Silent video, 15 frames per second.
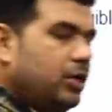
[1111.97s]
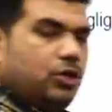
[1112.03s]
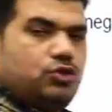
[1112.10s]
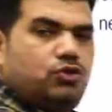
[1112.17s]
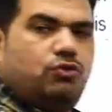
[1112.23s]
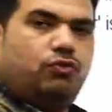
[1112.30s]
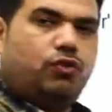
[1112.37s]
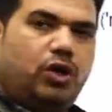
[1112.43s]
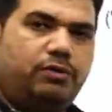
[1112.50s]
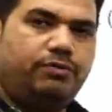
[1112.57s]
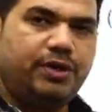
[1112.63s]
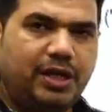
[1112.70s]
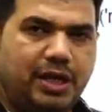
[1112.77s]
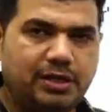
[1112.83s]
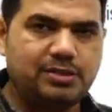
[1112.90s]
So what
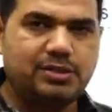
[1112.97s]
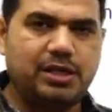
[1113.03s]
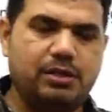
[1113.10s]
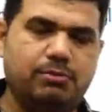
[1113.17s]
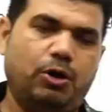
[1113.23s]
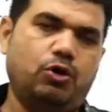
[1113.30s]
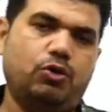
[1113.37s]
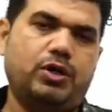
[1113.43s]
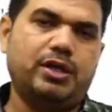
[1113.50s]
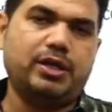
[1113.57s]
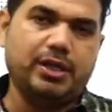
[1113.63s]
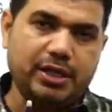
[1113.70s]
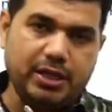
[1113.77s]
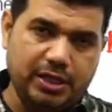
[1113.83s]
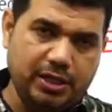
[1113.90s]
we can say about
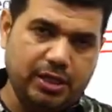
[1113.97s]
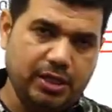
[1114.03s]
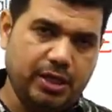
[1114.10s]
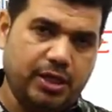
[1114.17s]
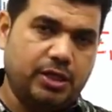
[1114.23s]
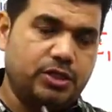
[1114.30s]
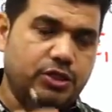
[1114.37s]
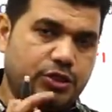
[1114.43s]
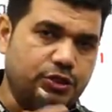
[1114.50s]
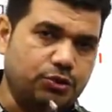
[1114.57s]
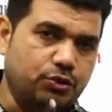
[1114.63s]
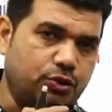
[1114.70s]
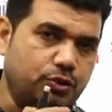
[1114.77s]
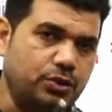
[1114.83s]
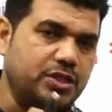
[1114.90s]
E
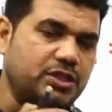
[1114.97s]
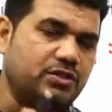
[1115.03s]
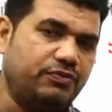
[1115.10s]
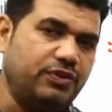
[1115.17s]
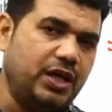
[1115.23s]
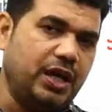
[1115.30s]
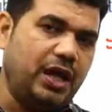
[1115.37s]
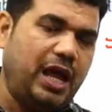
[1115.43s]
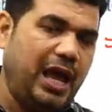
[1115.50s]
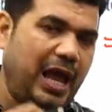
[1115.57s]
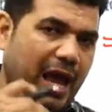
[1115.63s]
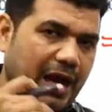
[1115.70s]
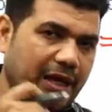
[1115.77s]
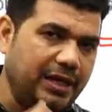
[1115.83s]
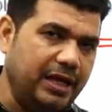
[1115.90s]
due to sphere
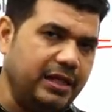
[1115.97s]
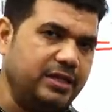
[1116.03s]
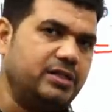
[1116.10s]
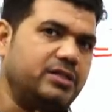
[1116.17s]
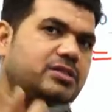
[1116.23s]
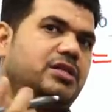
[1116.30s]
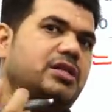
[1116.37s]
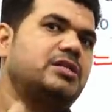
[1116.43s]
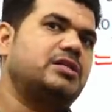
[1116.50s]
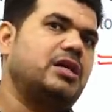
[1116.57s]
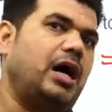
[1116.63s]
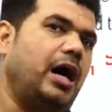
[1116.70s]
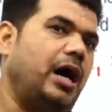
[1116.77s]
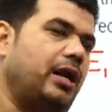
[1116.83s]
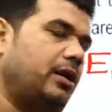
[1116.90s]
at any distance
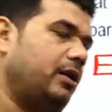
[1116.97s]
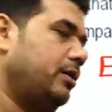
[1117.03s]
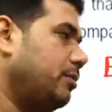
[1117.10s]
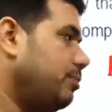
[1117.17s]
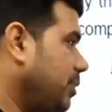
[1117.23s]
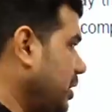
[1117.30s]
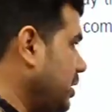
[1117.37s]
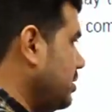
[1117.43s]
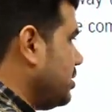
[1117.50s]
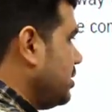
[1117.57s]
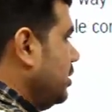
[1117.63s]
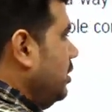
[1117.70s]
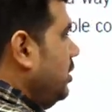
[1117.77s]
r means,